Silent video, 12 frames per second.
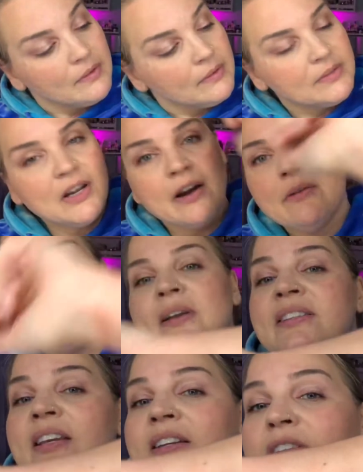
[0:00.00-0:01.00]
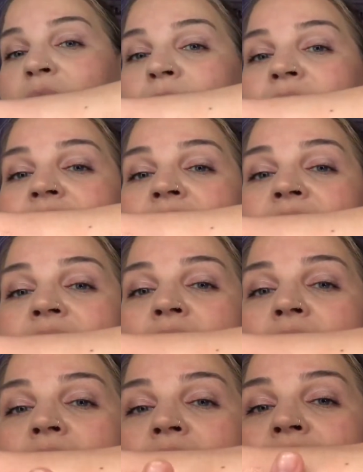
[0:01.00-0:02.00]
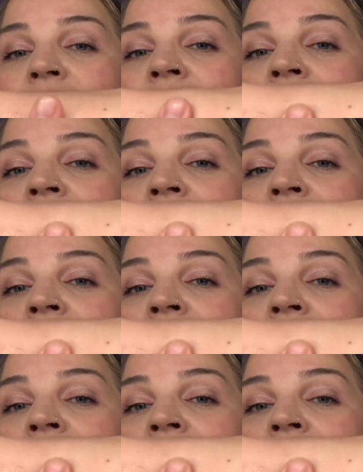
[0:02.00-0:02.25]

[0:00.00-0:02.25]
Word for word: Sorry with my skin tone, it's kind of hard